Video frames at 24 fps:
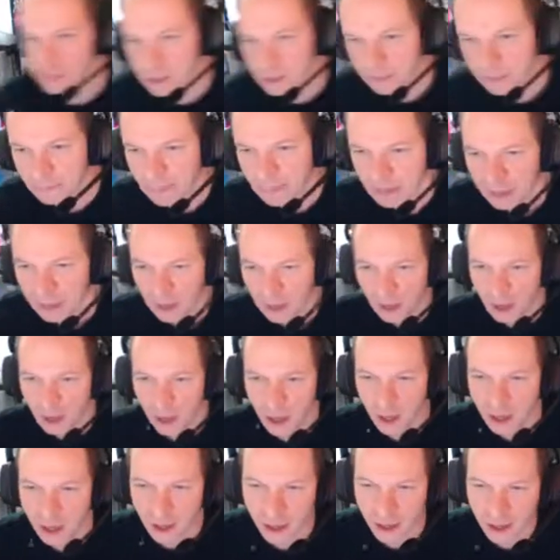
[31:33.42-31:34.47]
see.
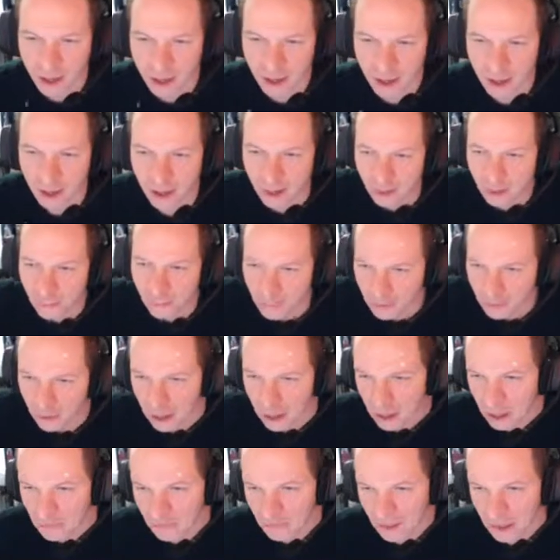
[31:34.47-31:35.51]
Uh,
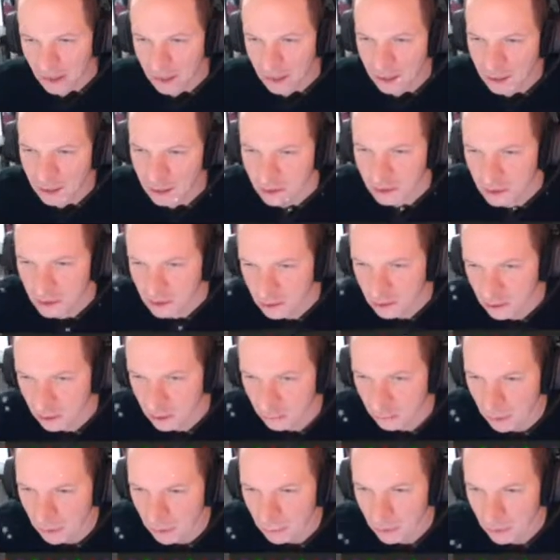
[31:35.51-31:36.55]
Danny, look
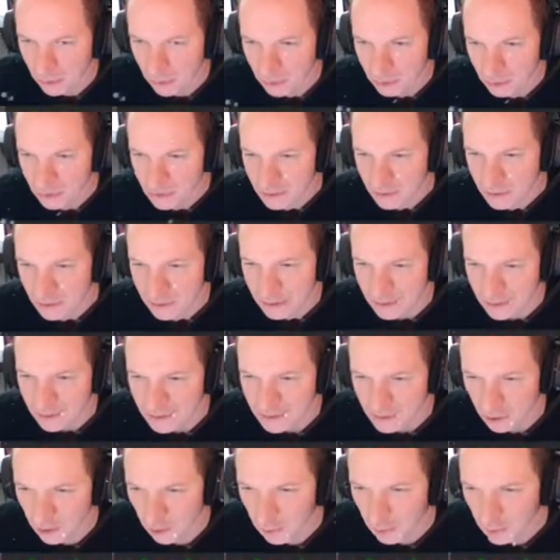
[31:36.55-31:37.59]
at my bird.
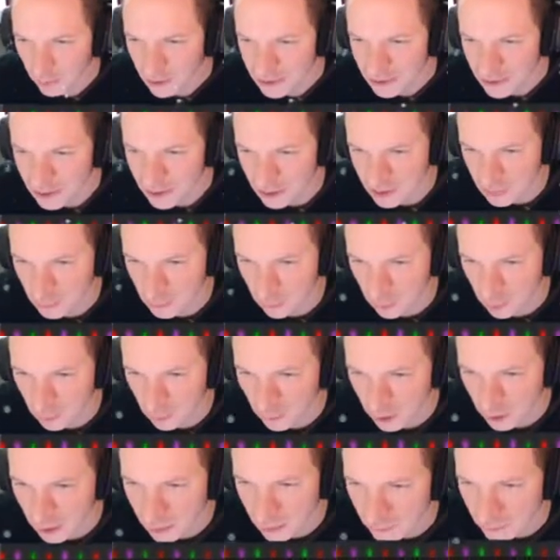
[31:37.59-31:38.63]
Skarmory seals
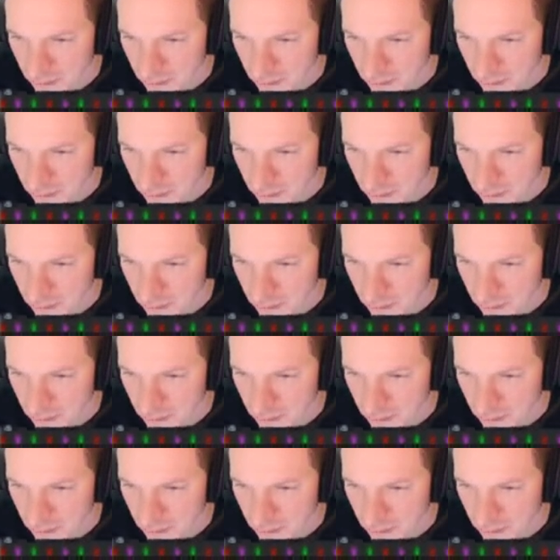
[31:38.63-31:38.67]
Pokemon.